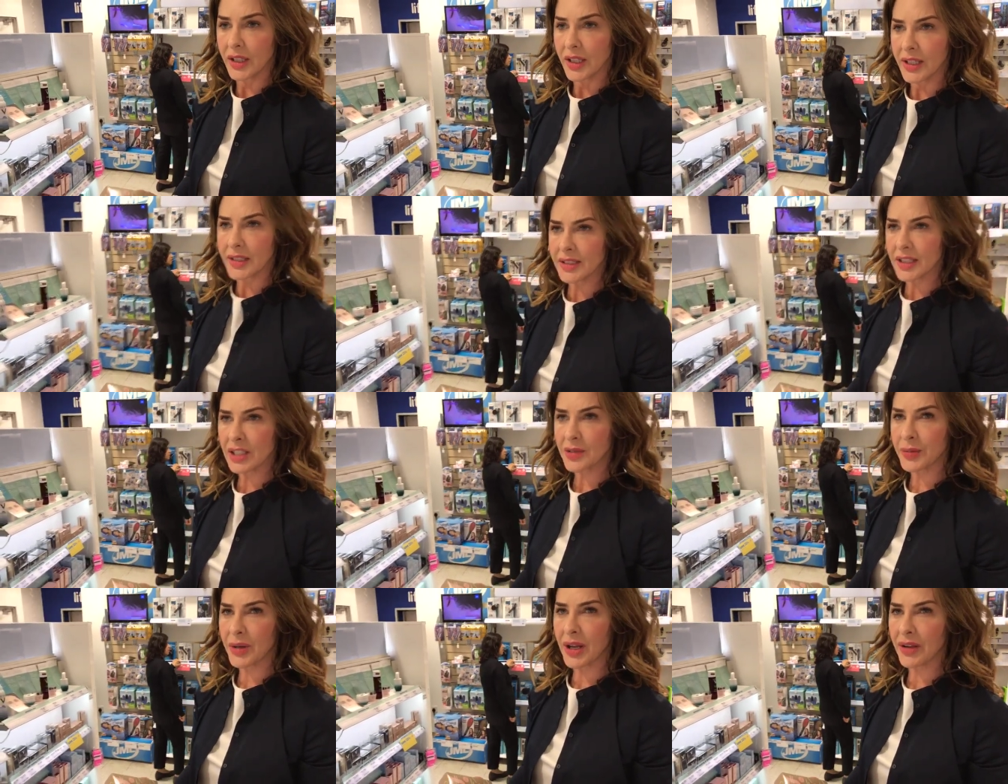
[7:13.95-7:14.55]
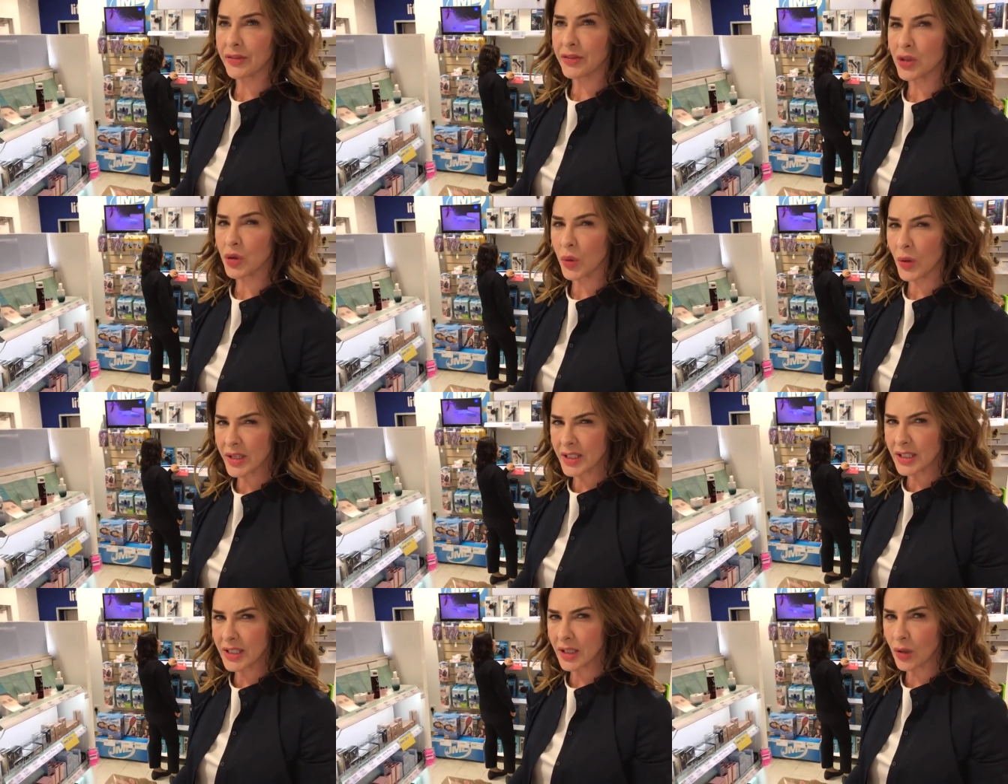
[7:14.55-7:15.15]
It's SPF
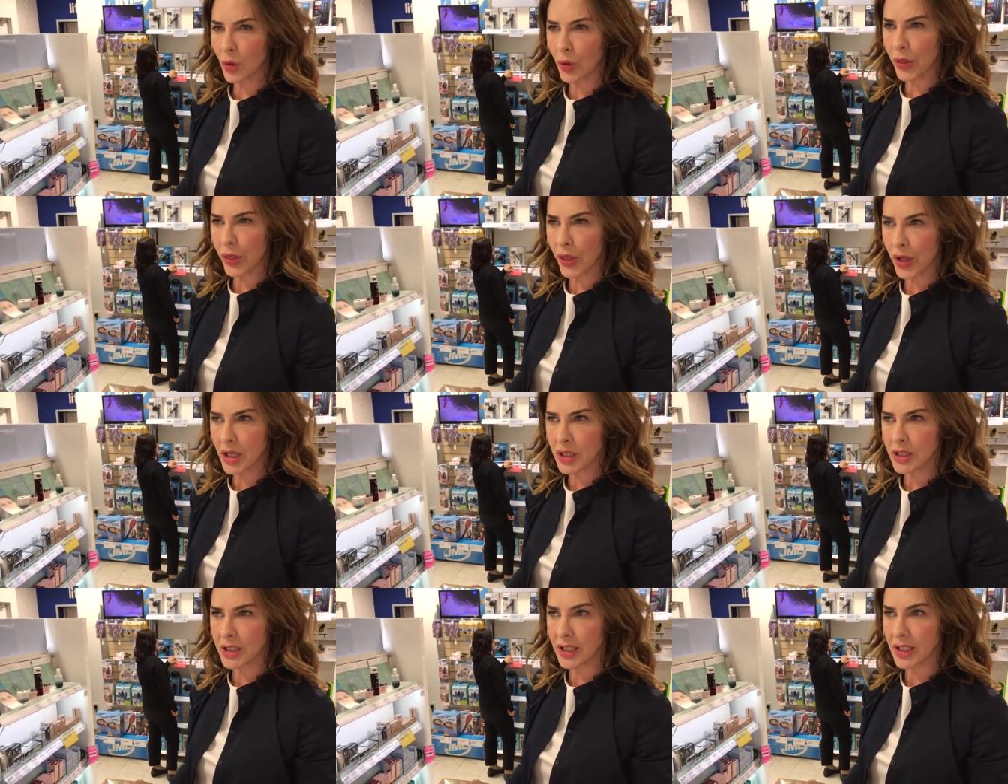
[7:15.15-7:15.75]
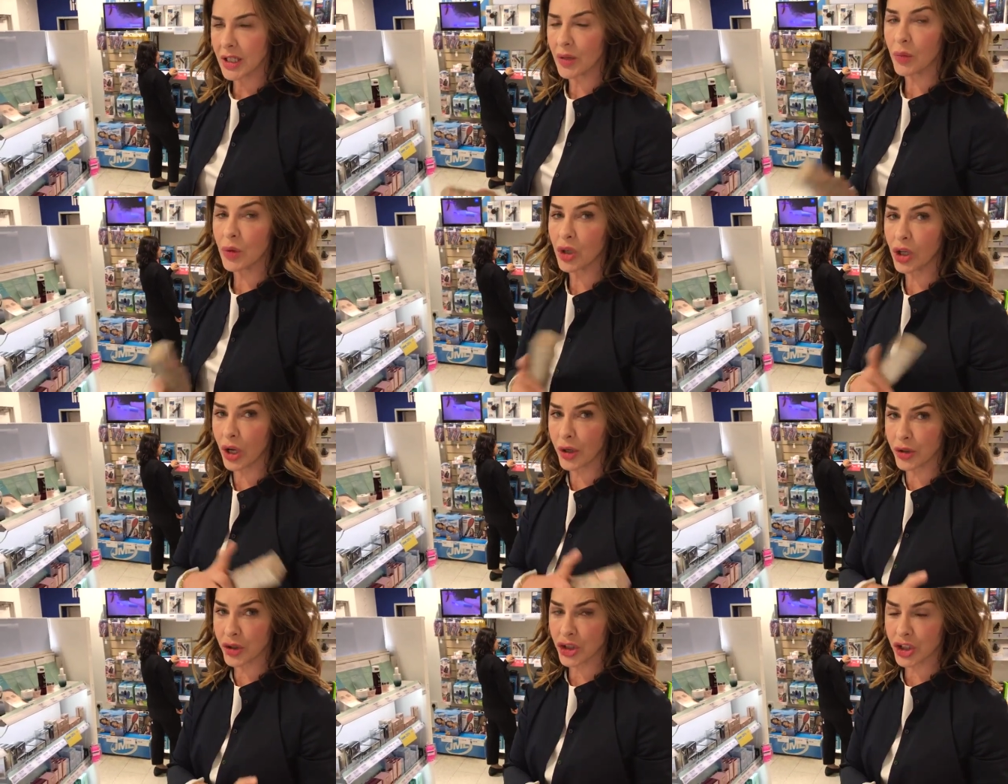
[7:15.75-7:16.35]
20 or 30. We'll
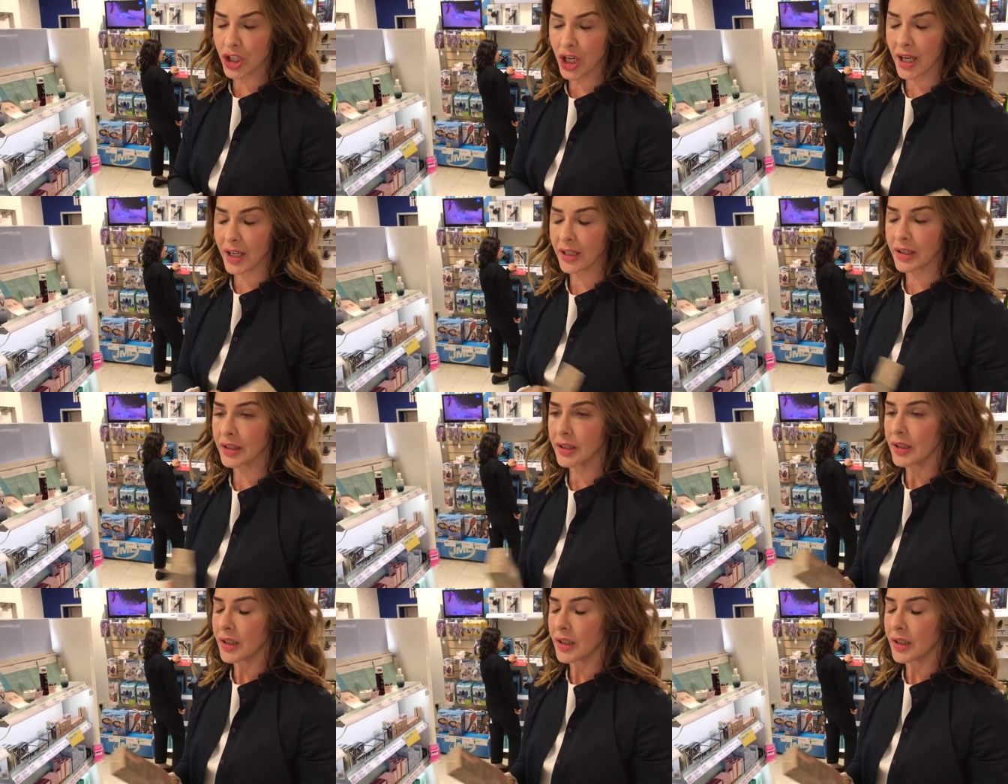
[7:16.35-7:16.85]
go and check.